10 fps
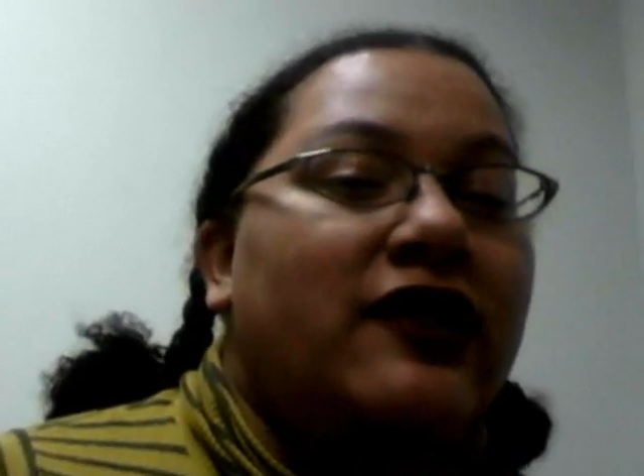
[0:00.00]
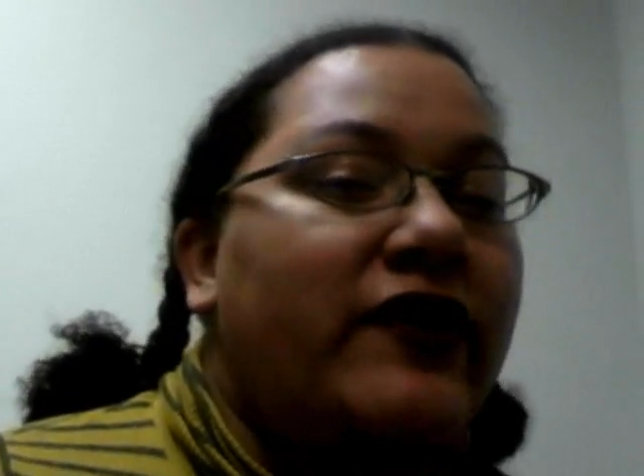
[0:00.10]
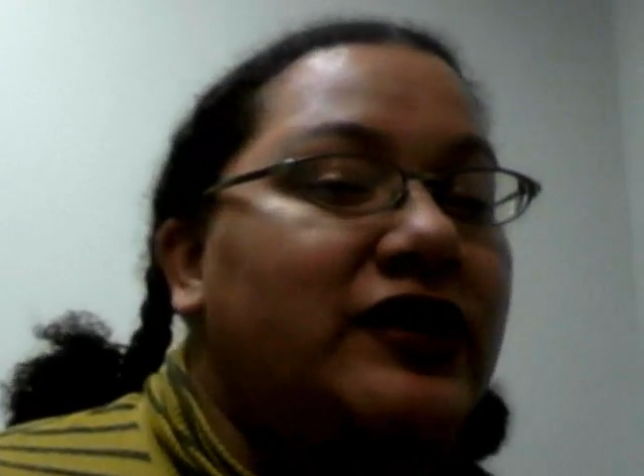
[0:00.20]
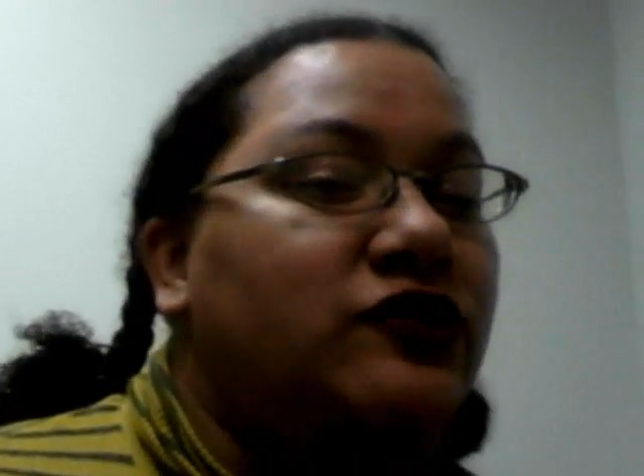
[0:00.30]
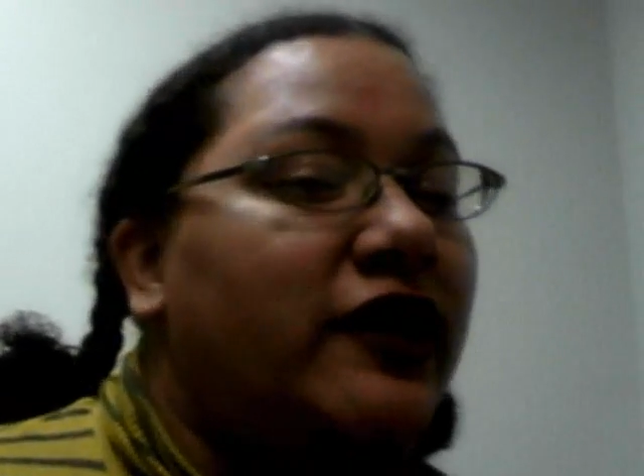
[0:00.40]
the
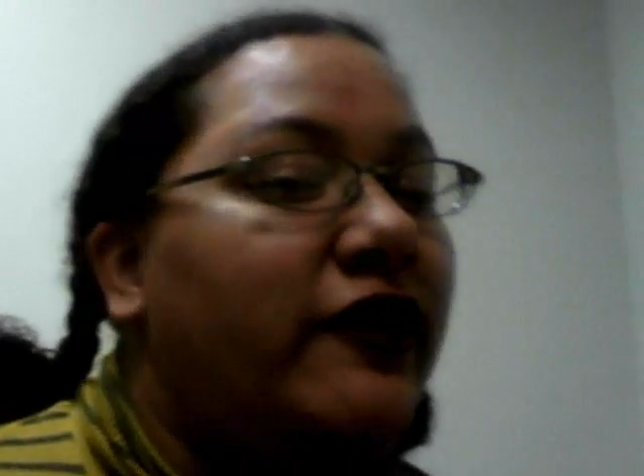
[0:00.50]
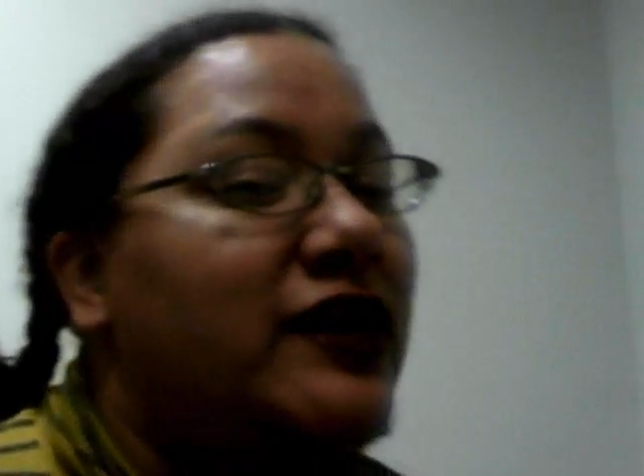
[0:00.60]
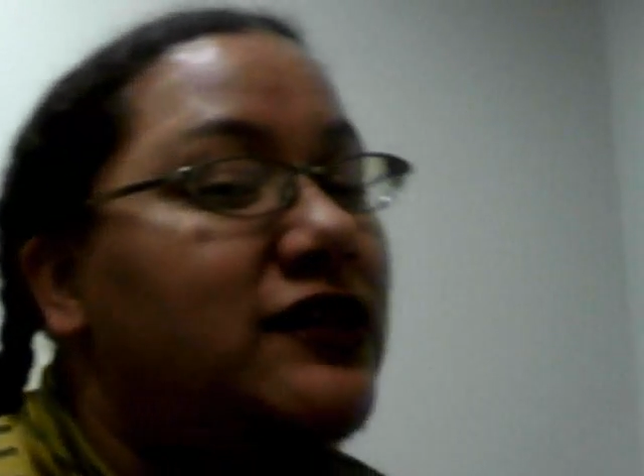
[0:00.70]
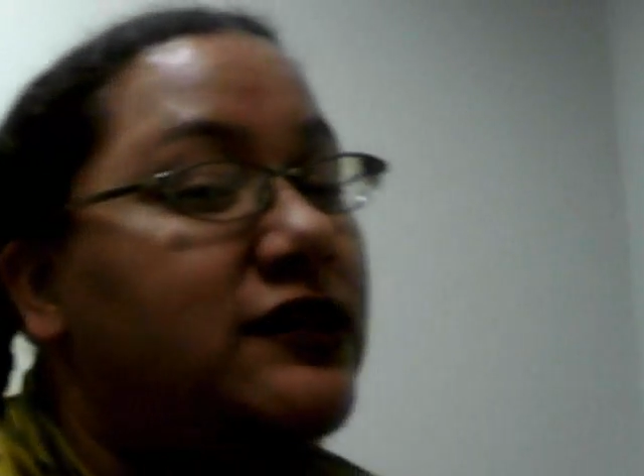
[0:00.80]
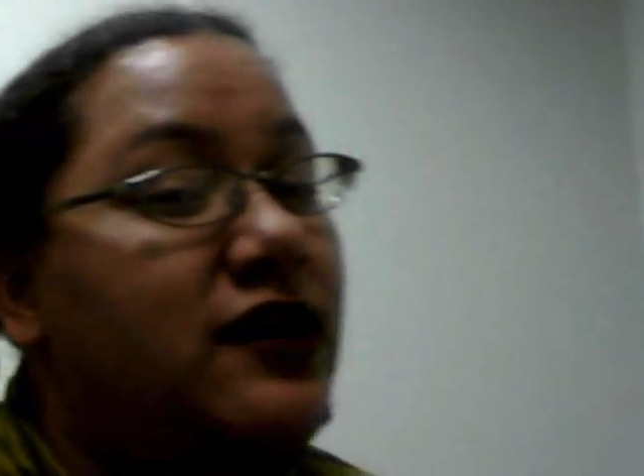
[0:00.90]
face tracker
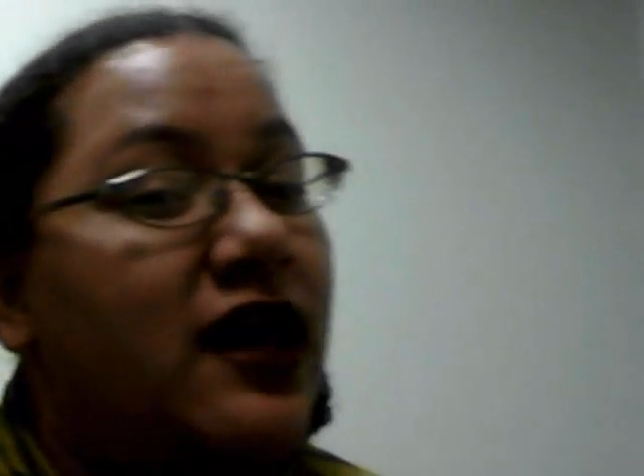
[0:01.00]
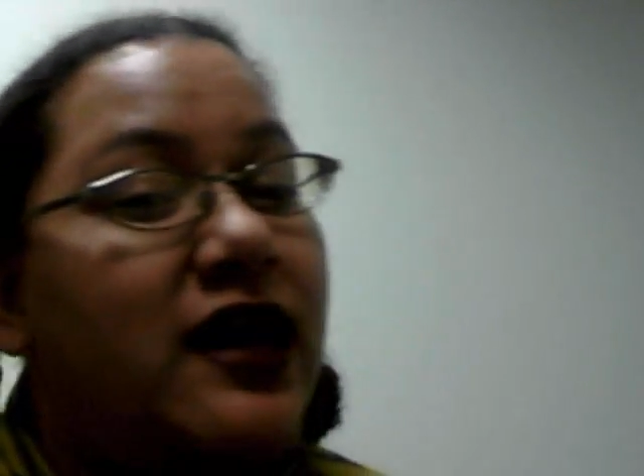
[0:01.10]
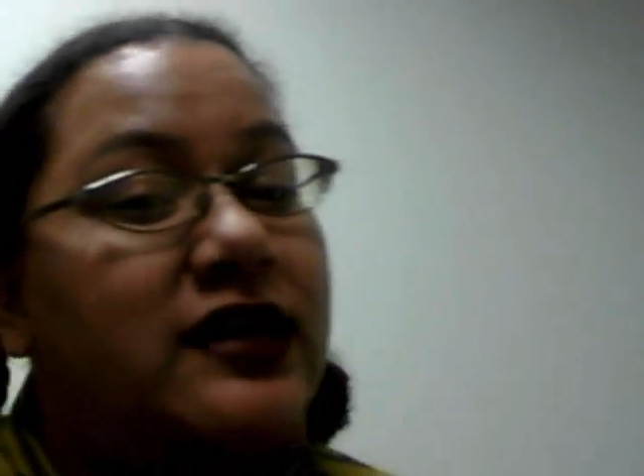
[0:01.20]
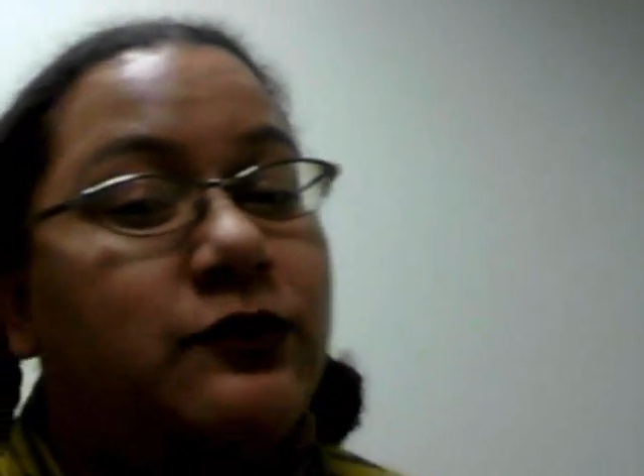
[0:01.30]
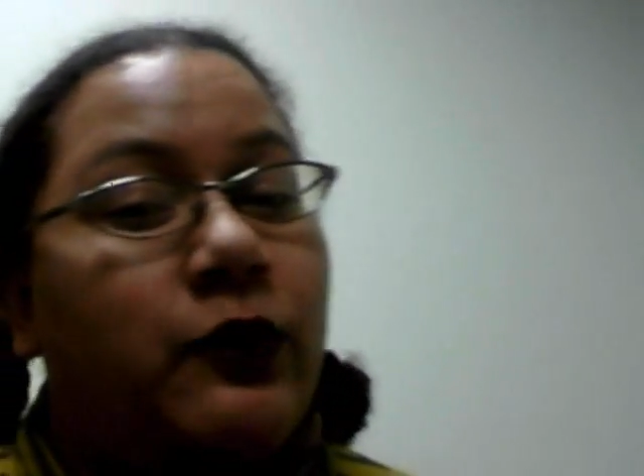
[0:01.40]
actually
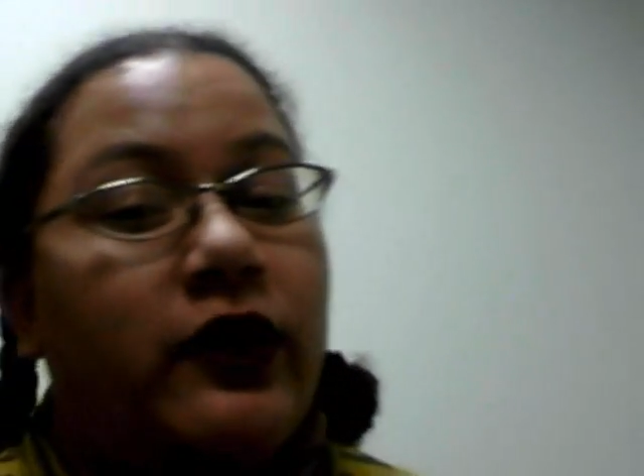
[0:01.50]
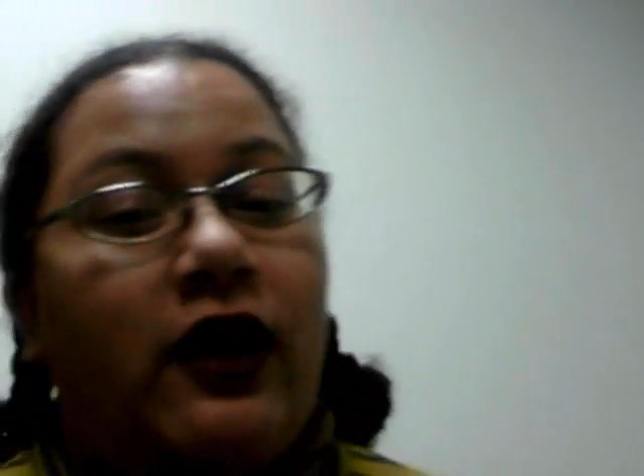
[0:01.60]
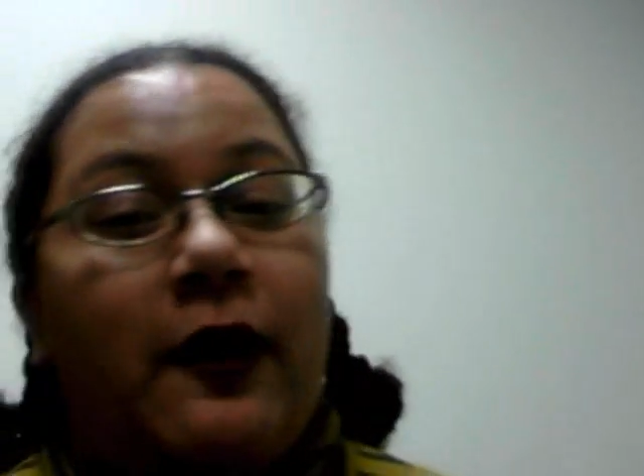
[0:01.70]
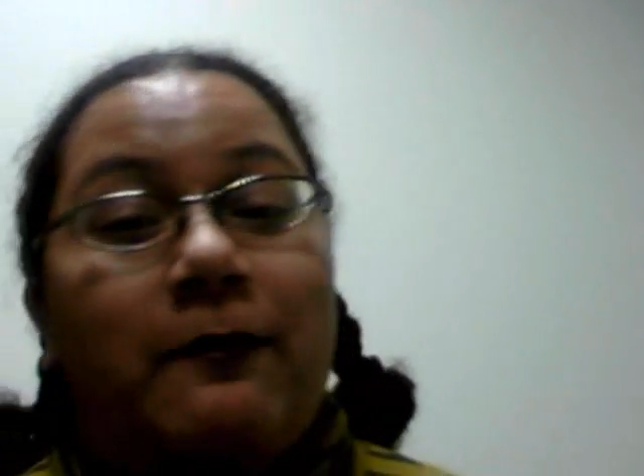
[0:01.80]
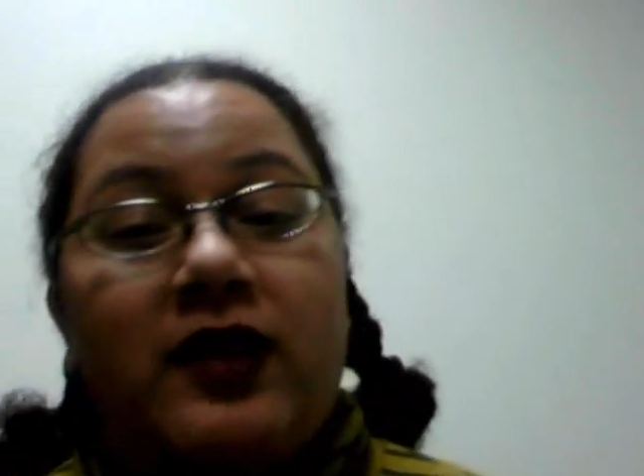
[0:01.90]
does work on